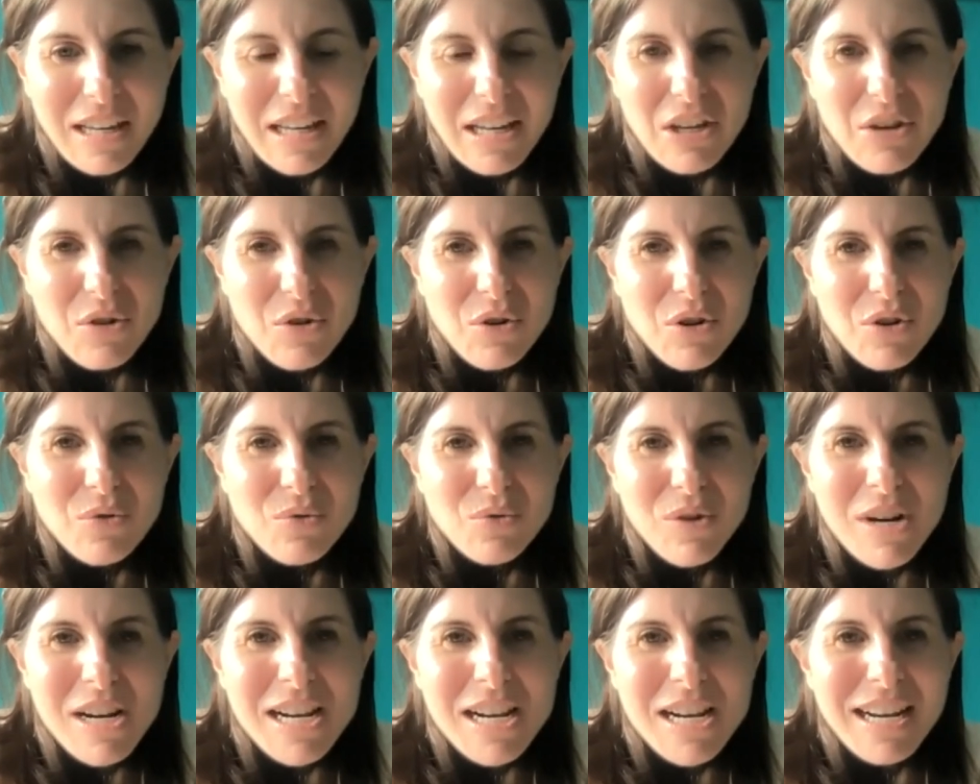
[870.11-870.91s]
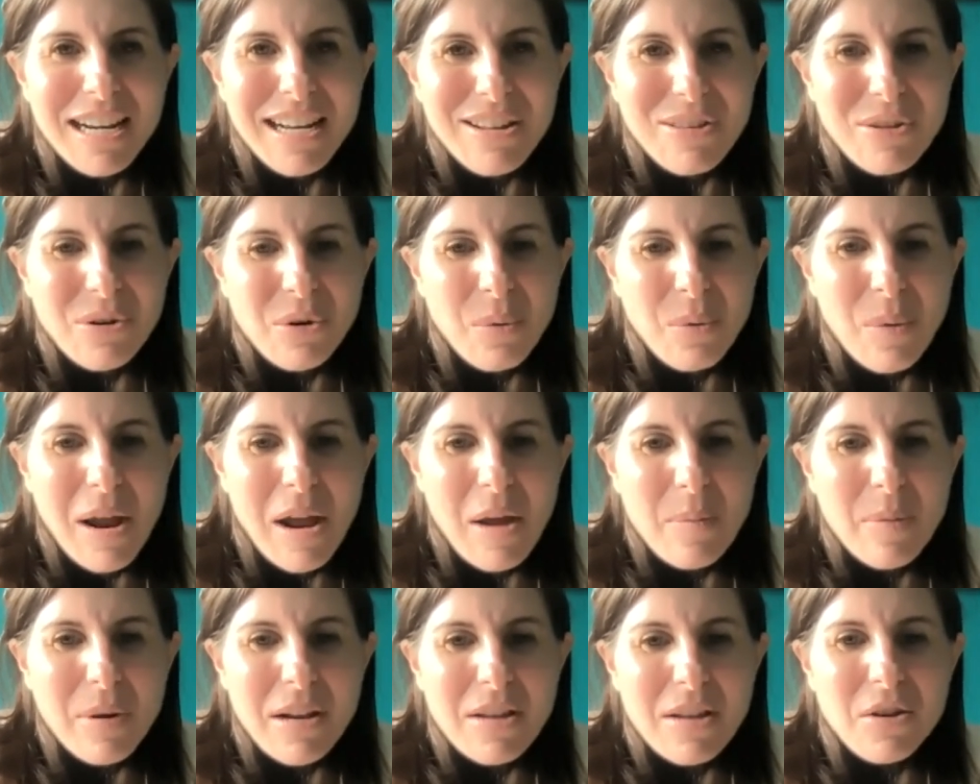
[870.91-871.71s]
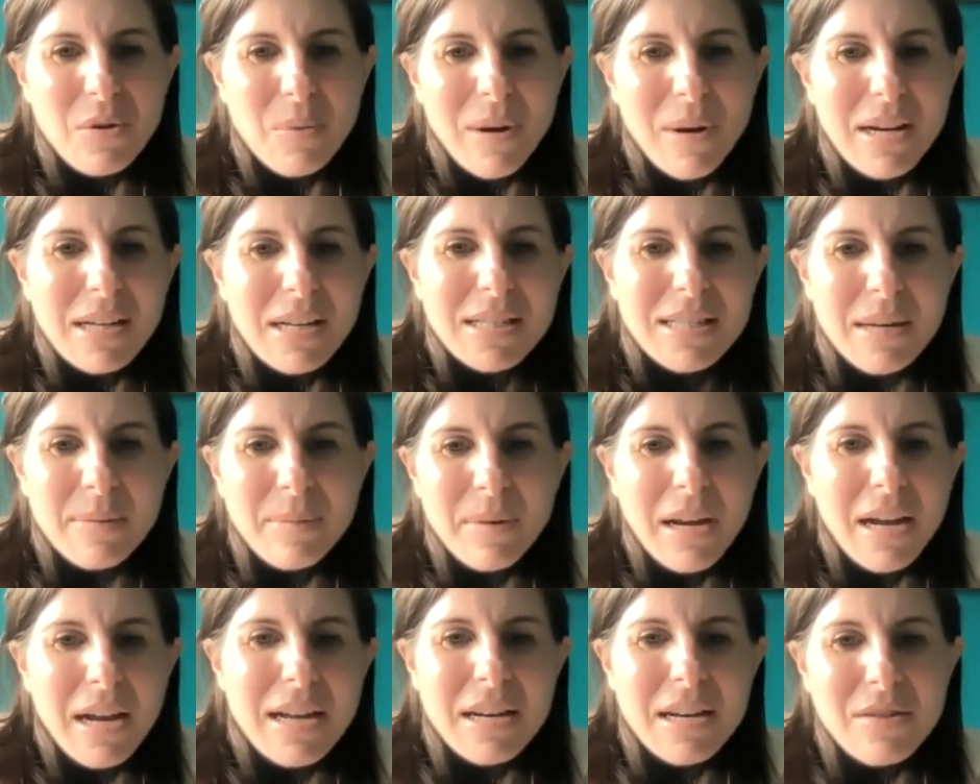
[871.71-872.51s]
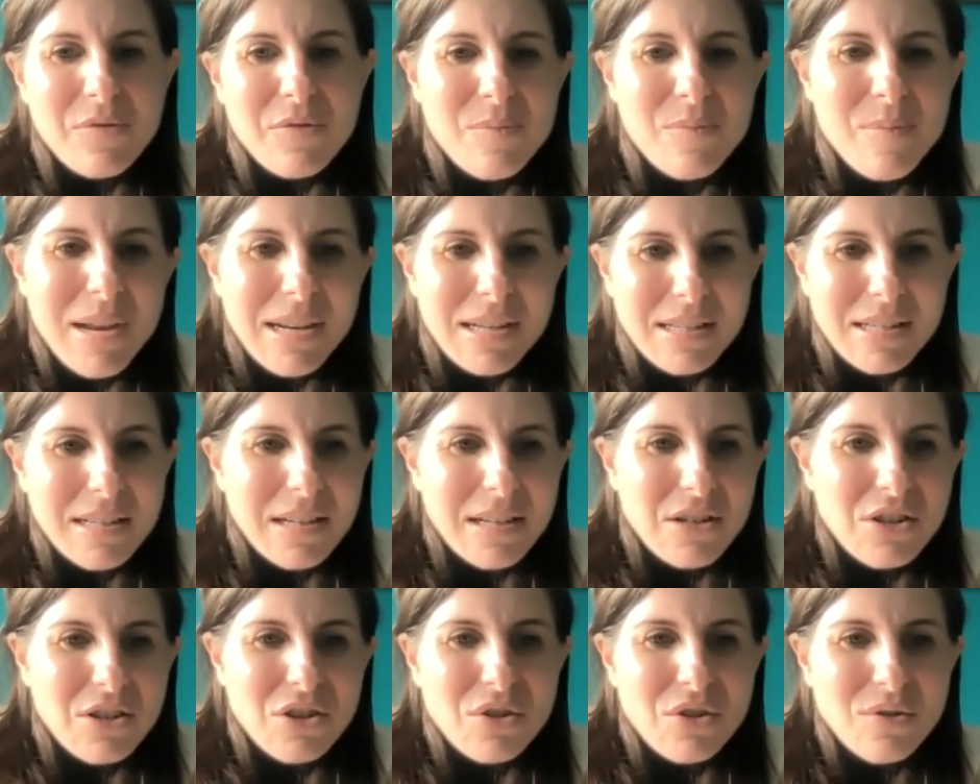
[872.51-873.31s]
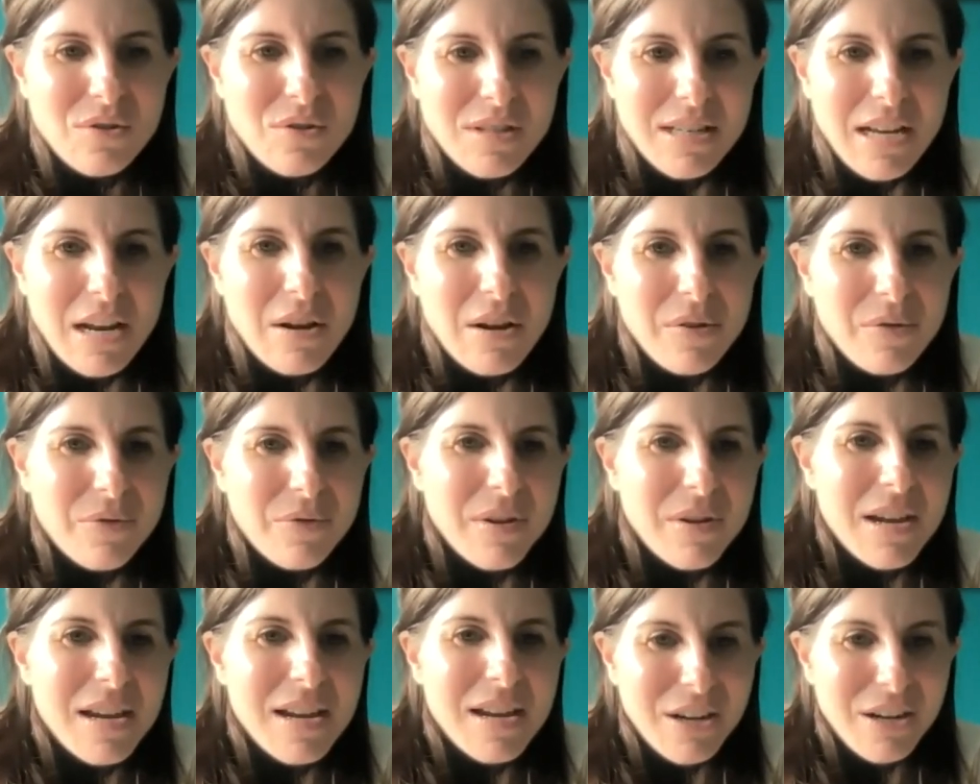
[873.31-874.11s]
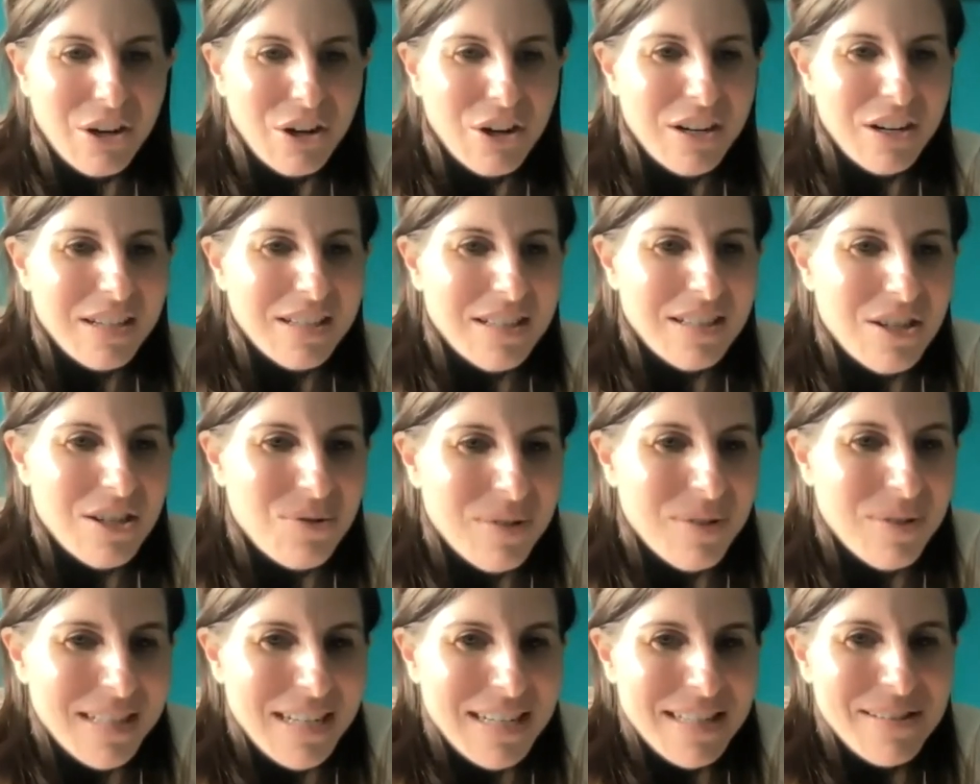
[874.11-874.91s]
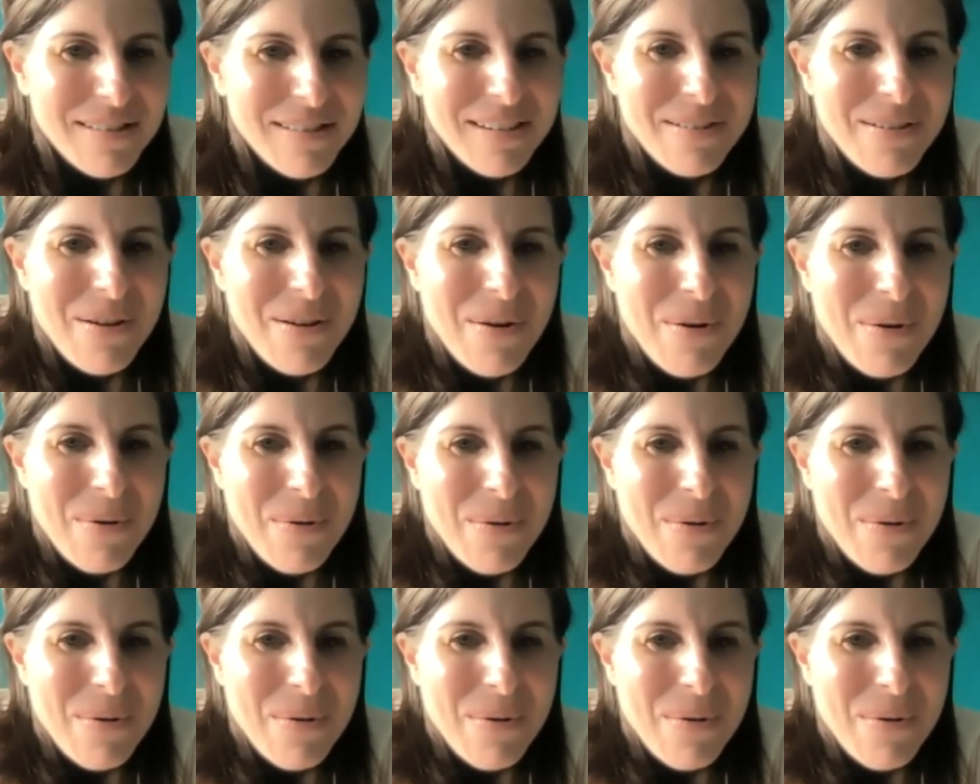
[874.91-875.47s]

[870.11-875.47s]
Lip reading: Like, you can read it either way, but either way, it's some kind of message to self. Curtis, did you want to say something?